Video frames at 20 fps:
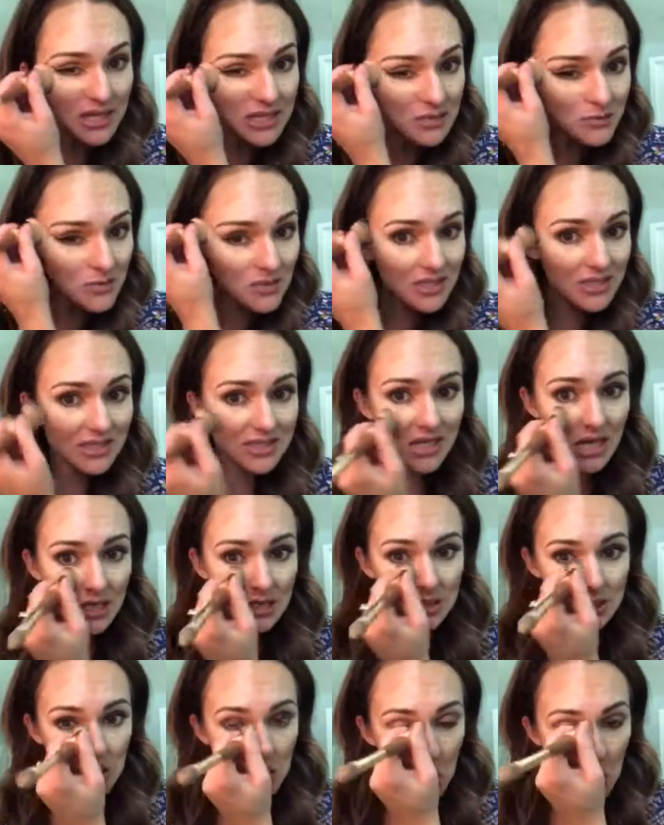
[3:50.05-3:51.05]
It really
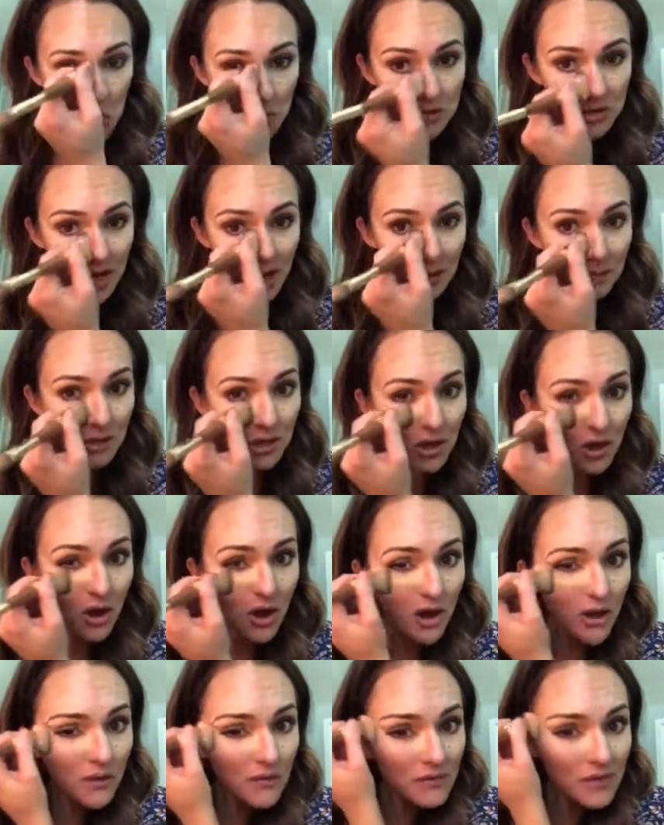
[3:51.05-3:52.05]
takes no time at
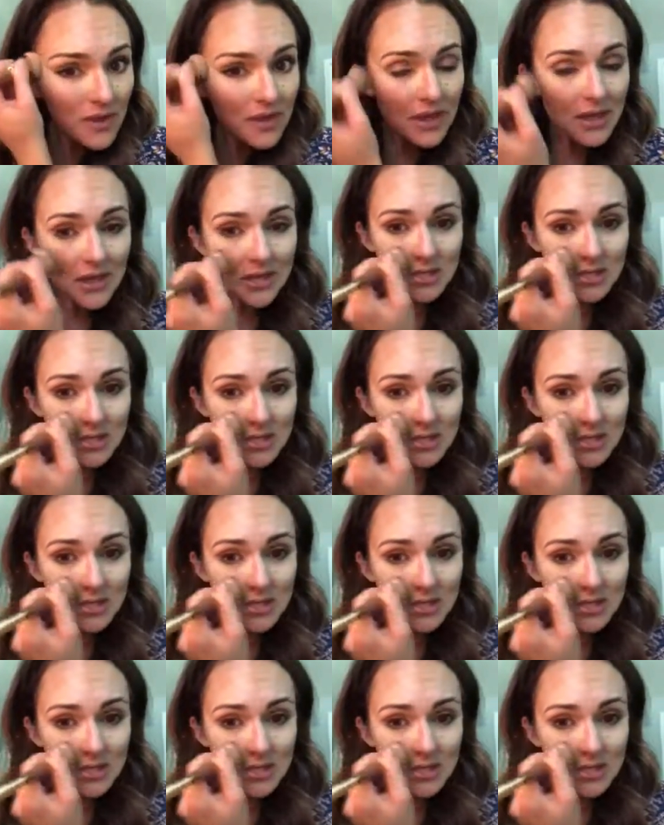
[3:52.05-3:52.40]
all